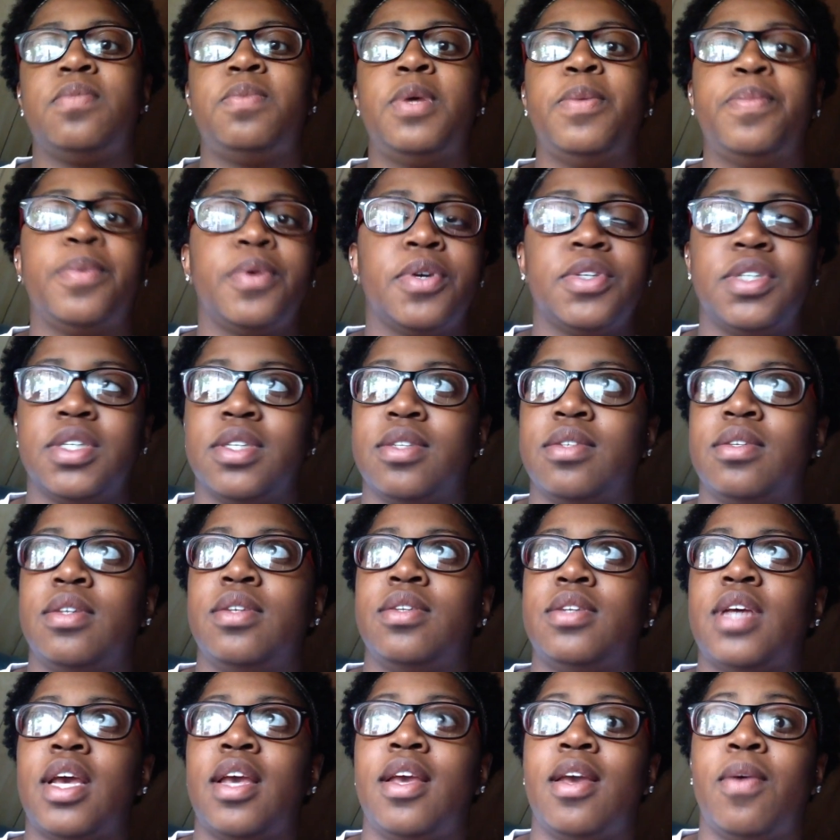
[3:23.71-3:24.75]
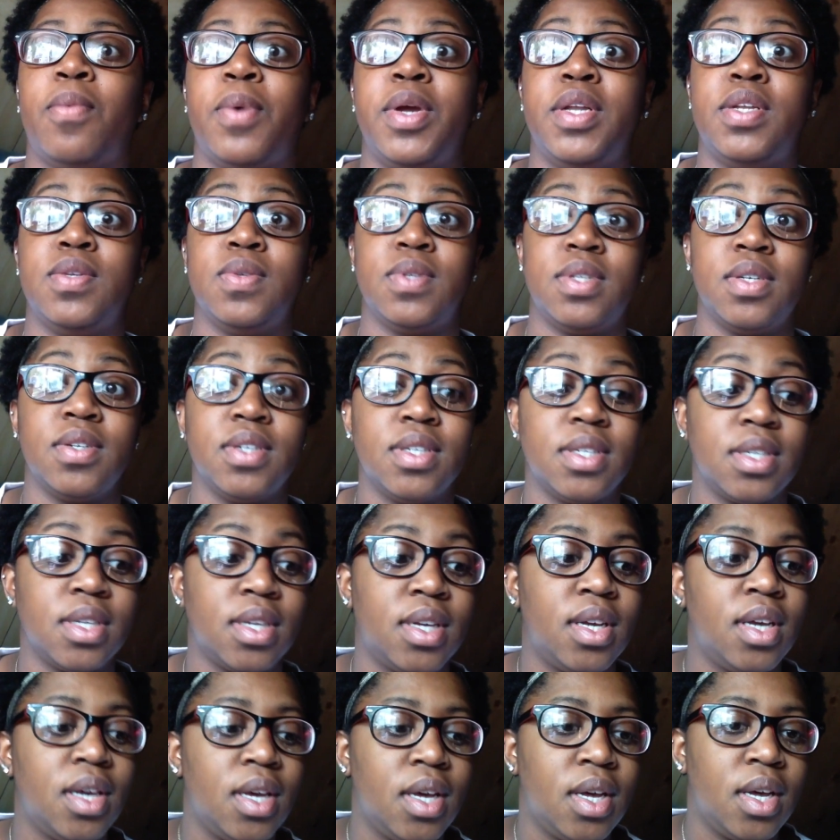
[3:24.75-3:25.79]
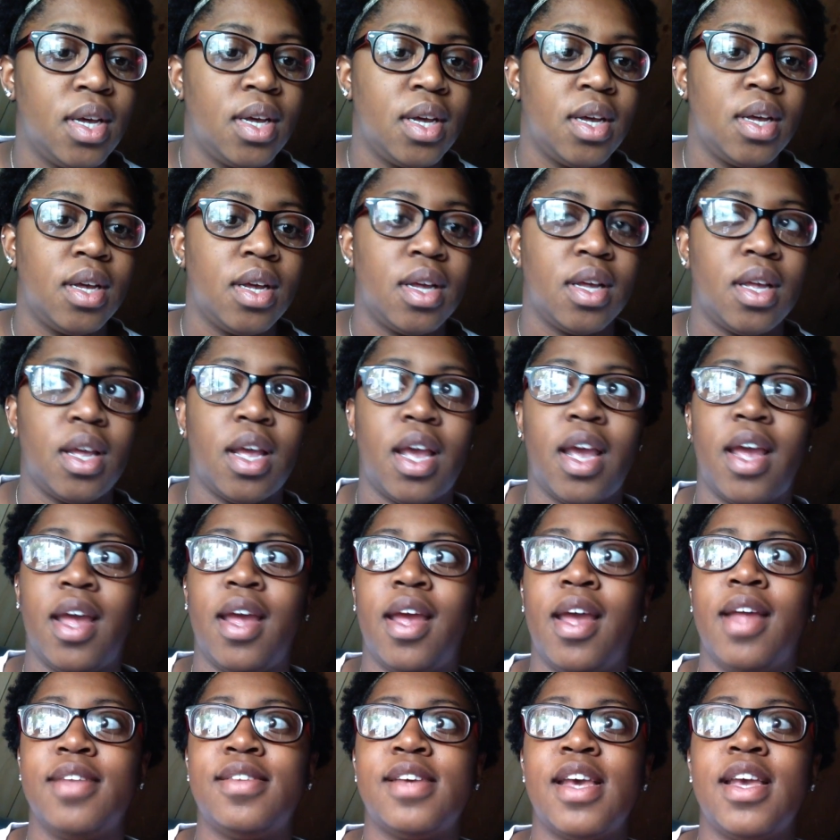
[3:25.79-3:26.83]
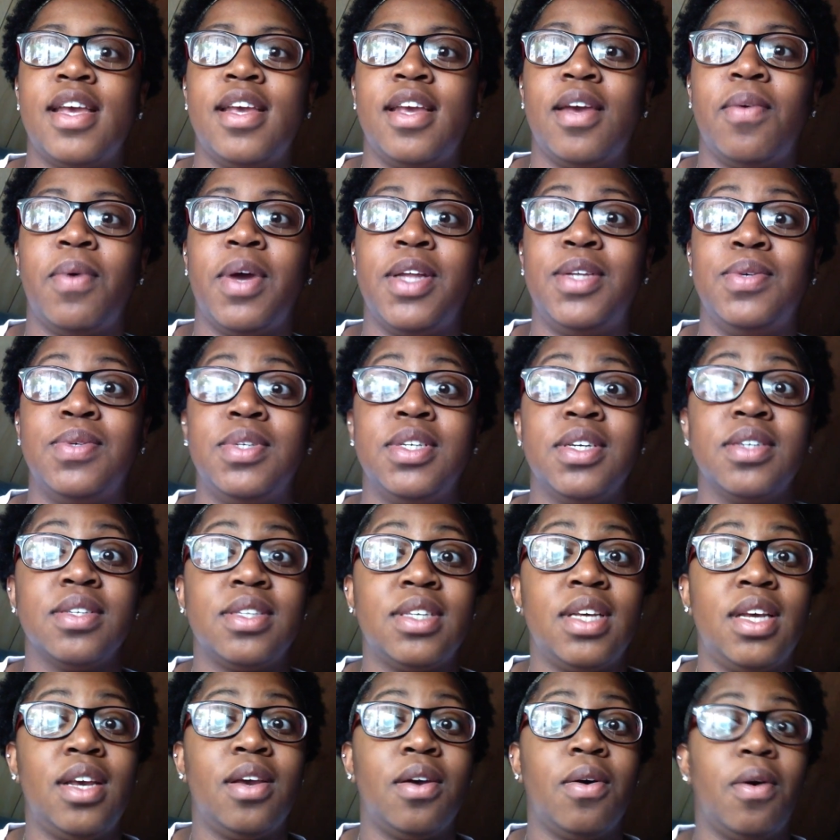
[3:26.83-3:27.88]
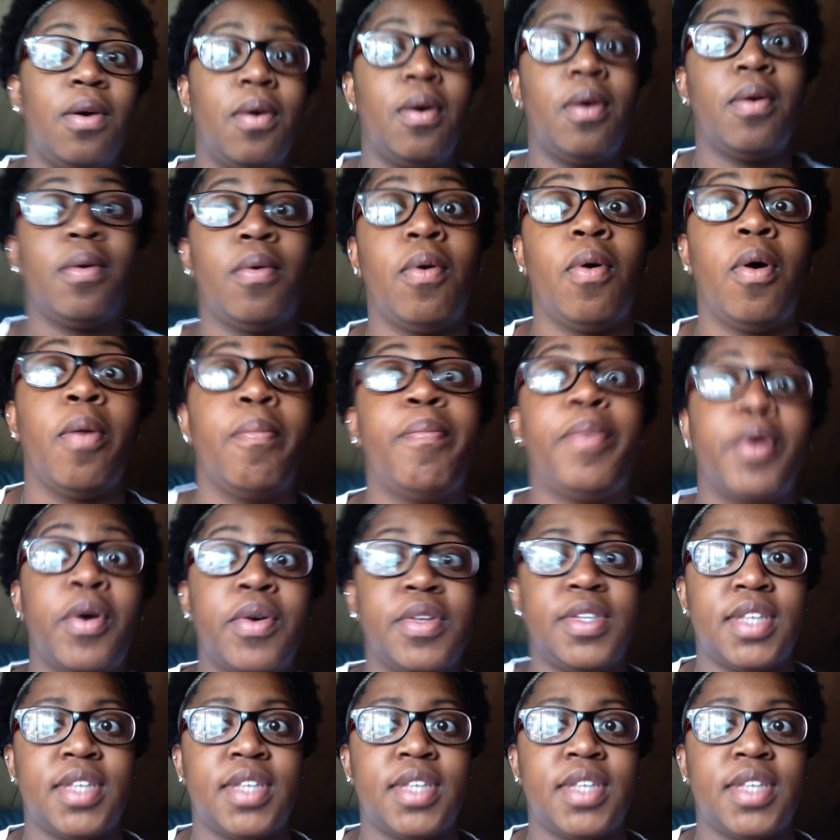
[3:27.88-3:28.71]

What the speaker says: People are just taking it way too seriously, and taking it way too seriously on both